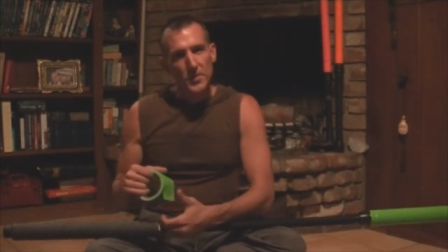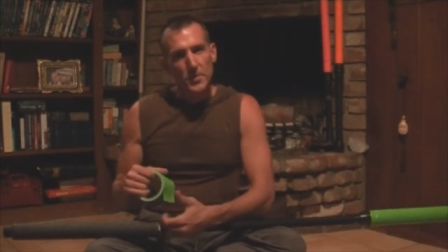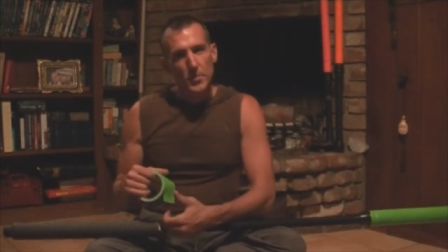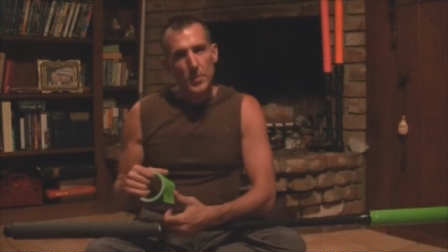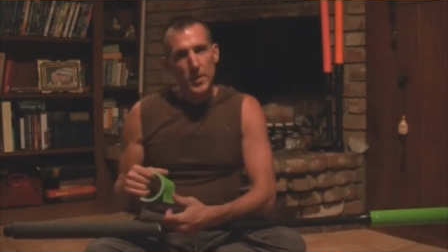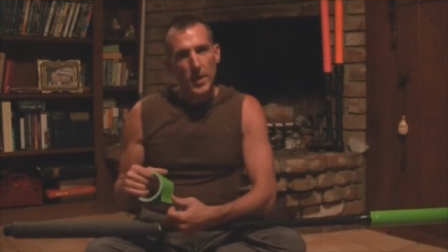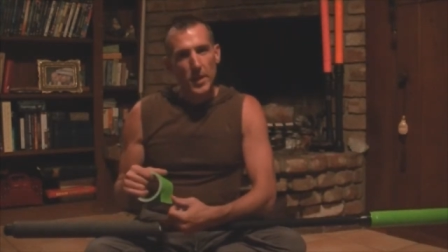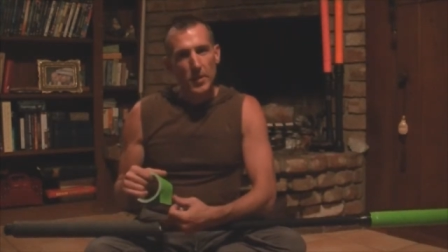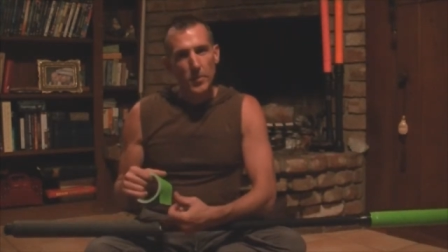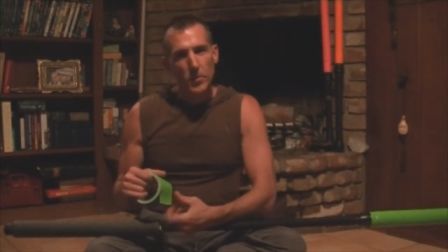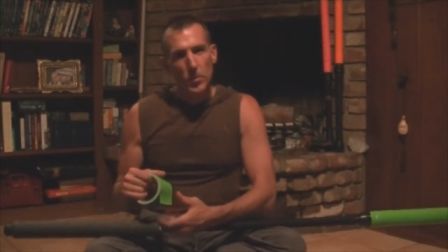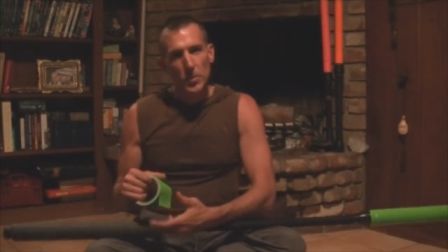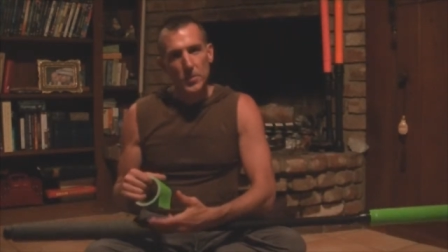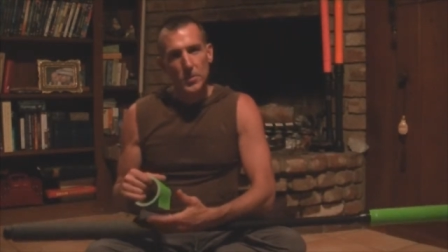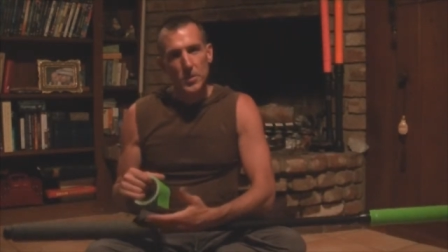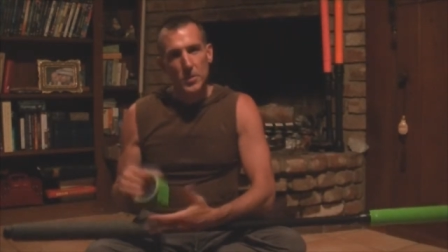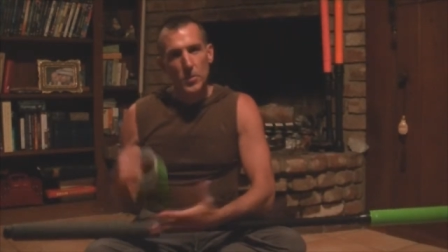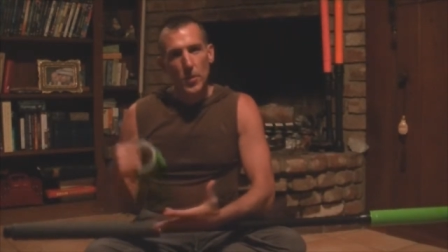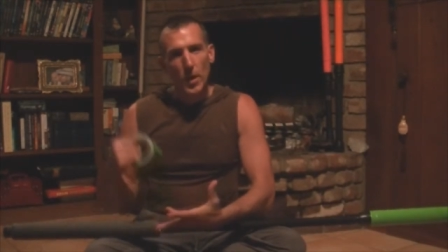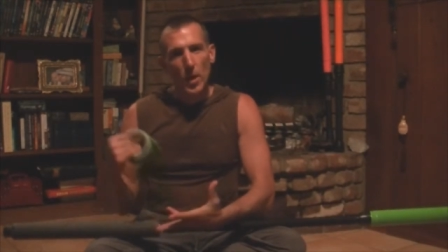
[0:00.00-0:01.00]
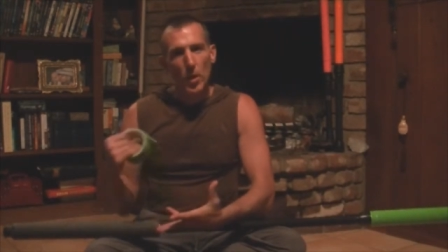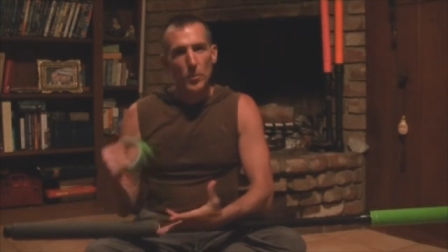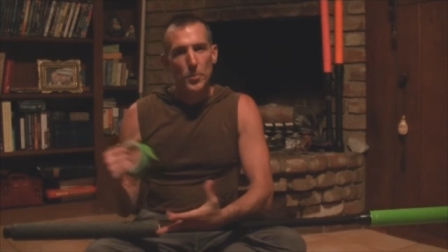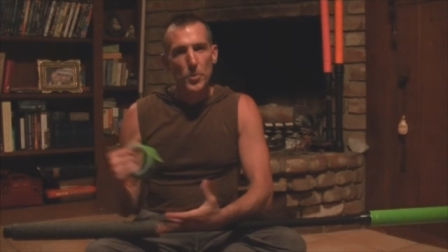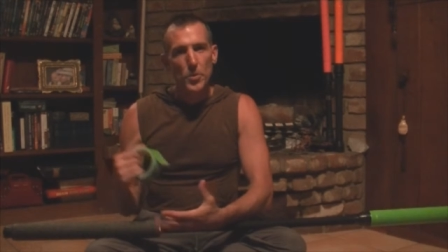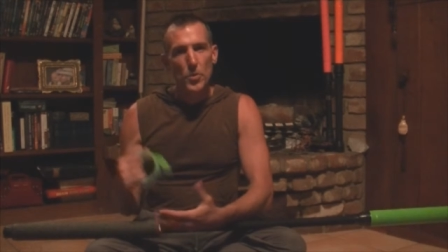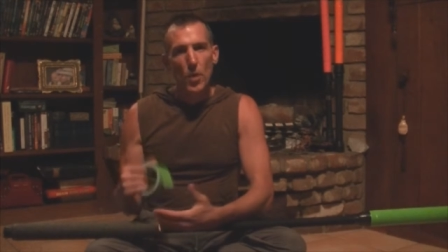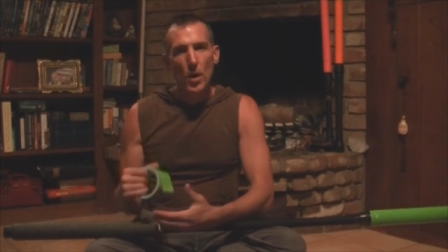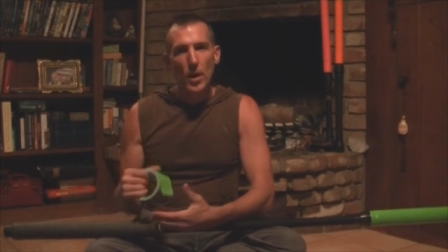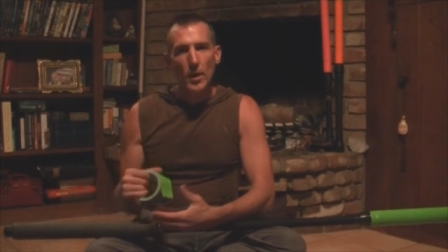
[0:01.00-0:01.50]
to be able to help
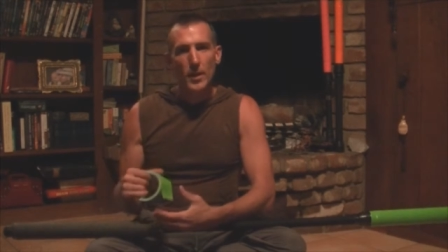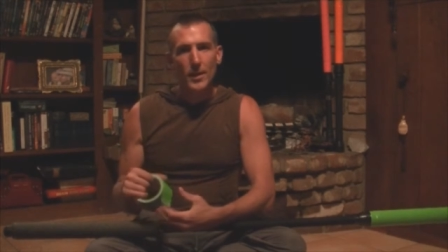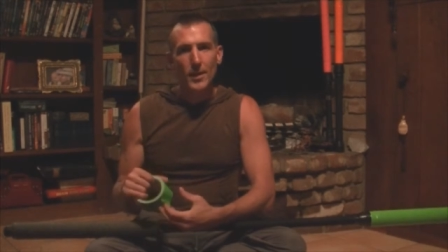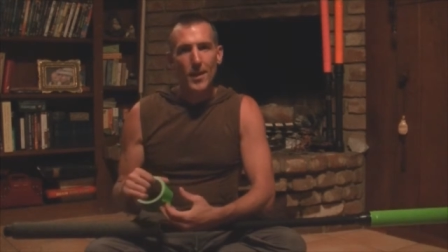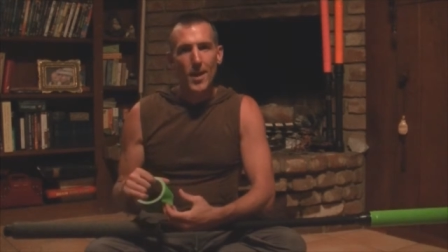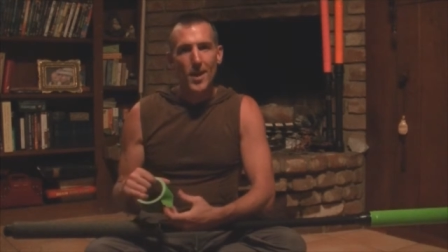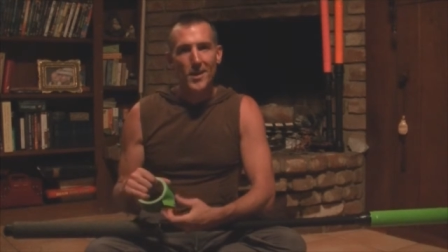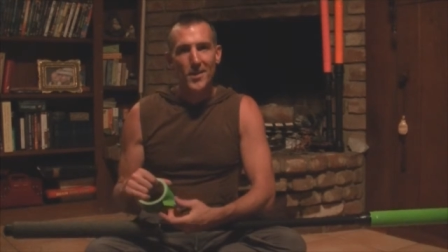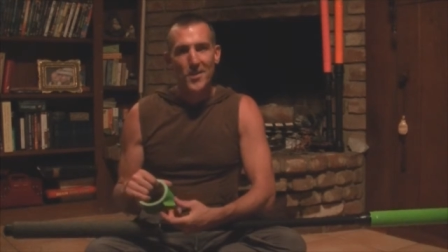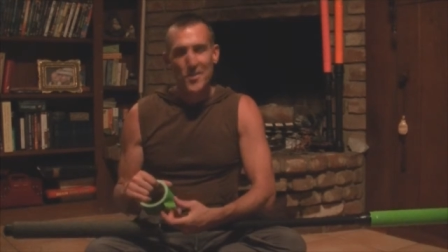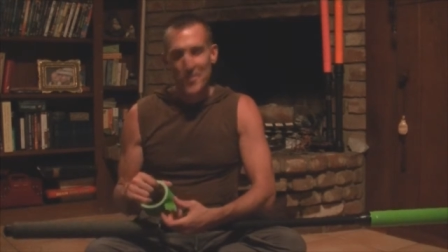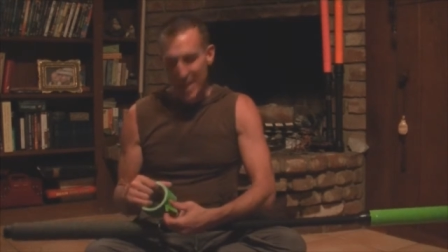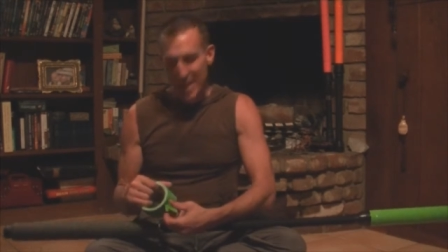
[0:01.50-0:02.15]
you unlock the